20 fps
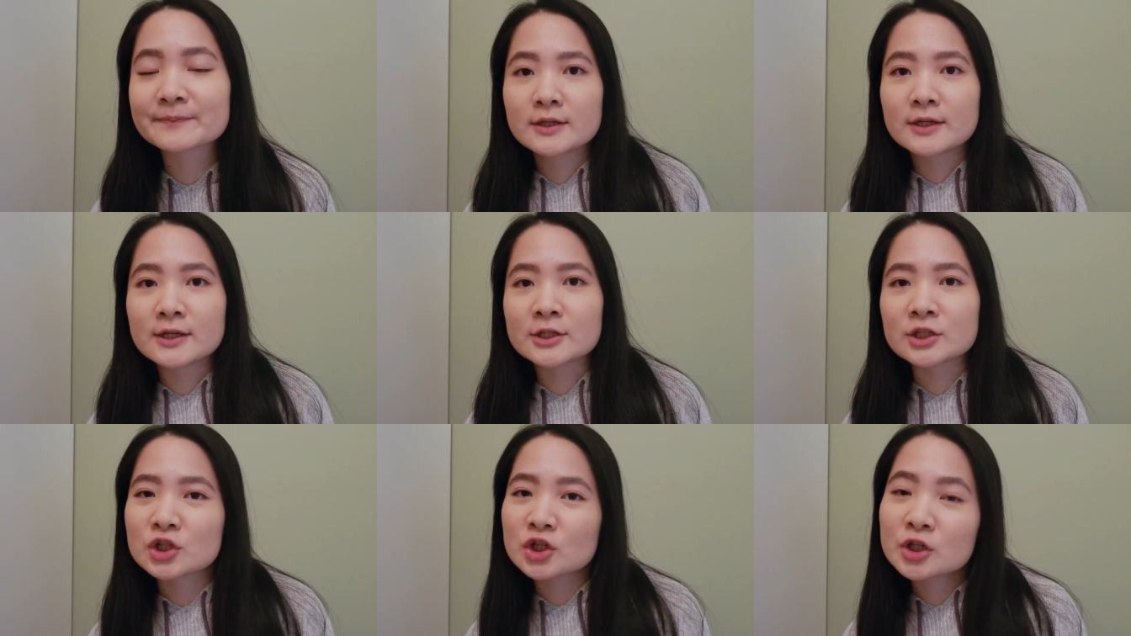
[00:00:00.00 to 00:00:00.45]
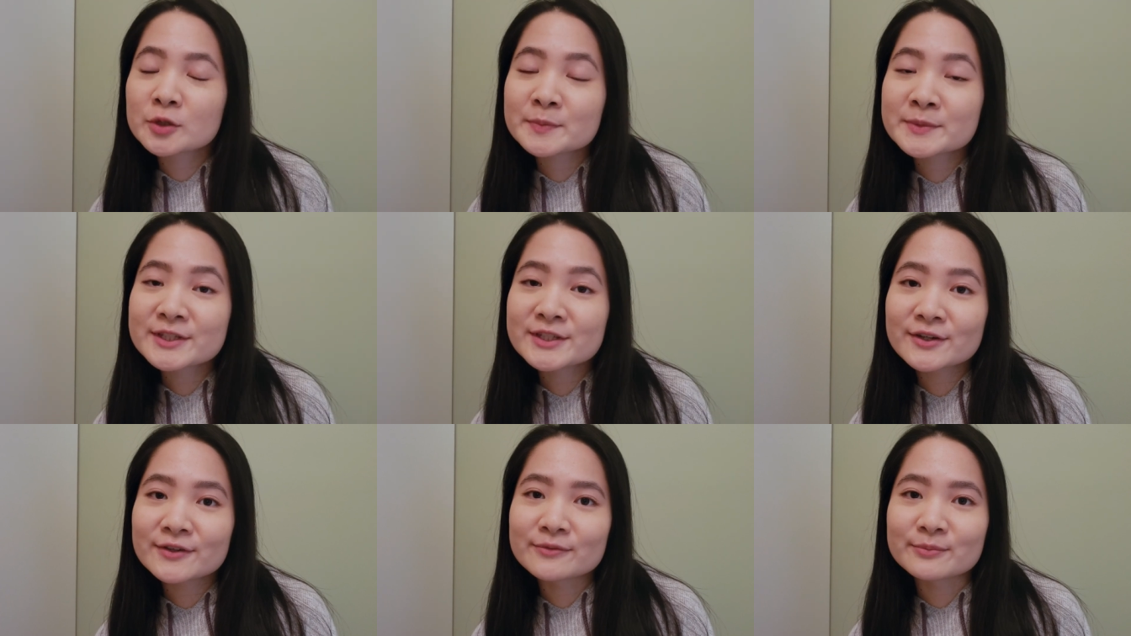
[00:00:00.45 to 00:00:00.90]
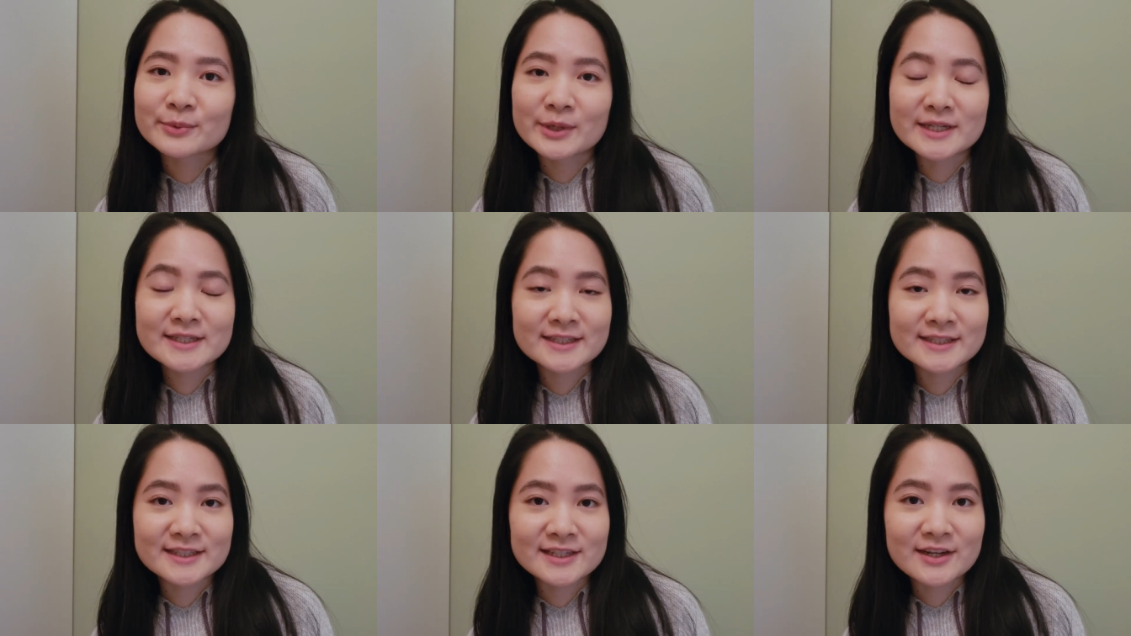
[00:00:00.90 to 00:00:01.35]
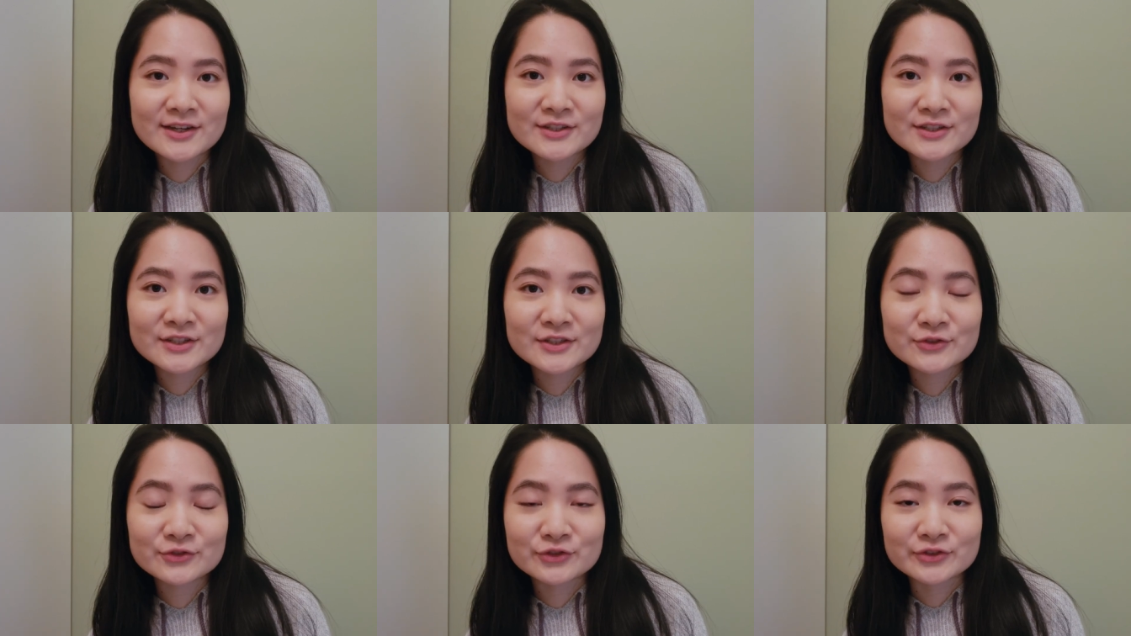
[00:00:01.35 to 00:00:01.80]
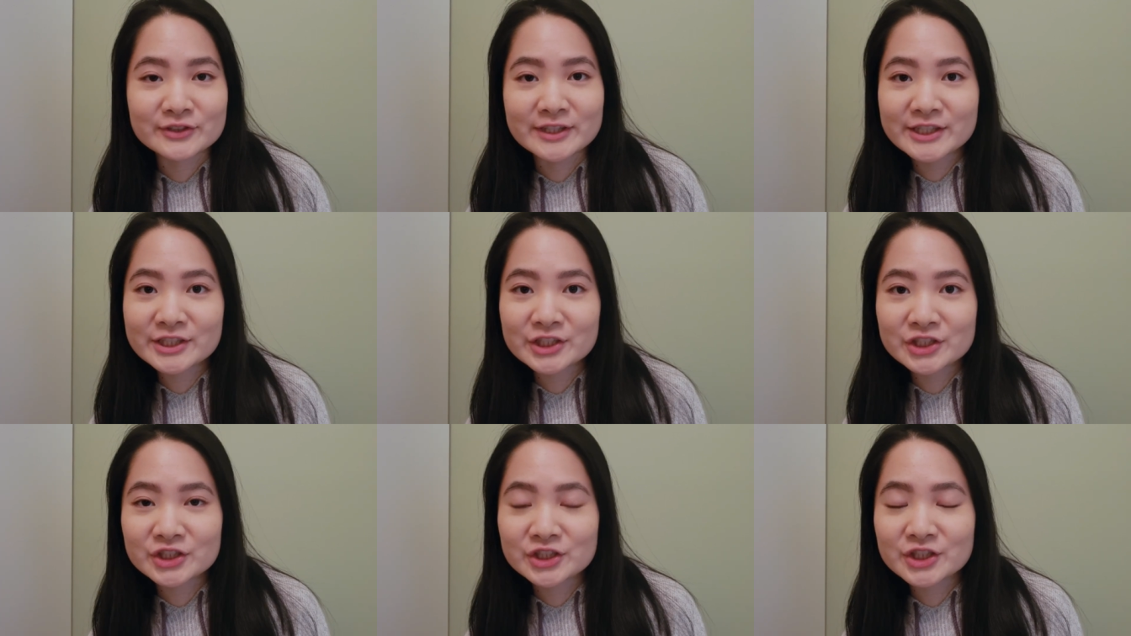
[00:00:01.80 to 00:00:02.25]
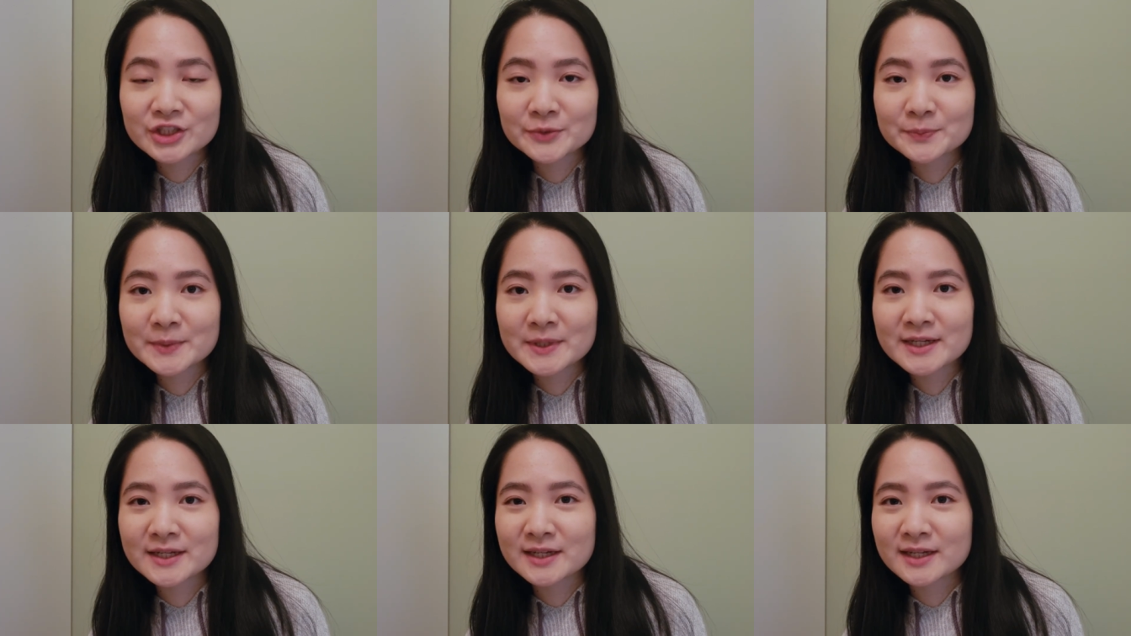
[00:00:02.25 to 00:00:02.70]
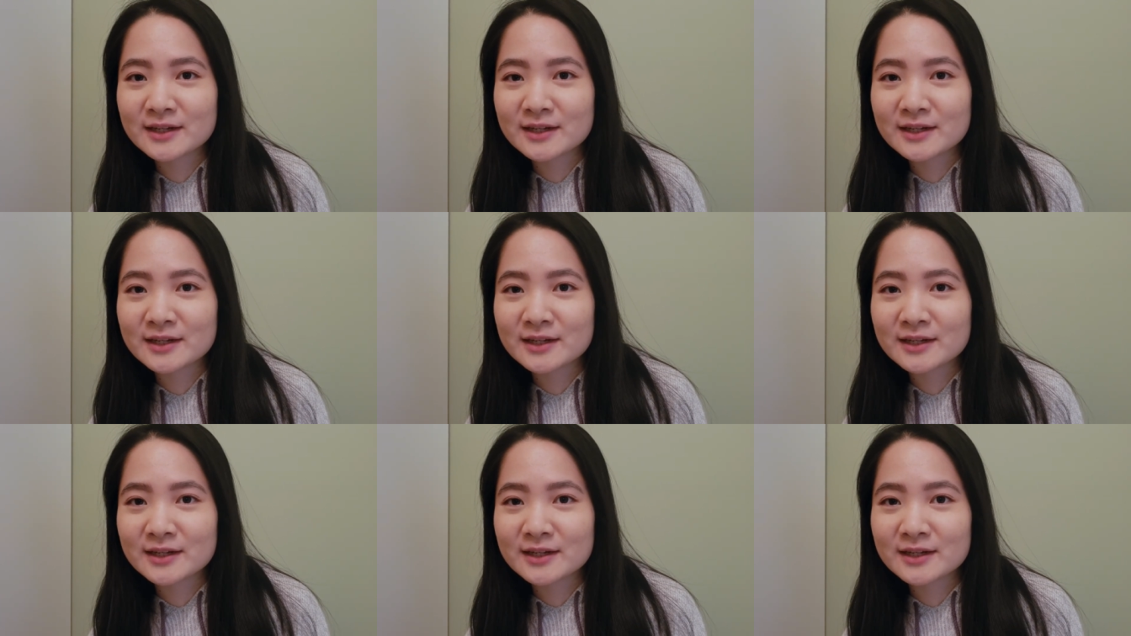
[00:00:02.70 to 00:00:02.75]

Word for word: In terms of Bryce and Hunt's relationship, it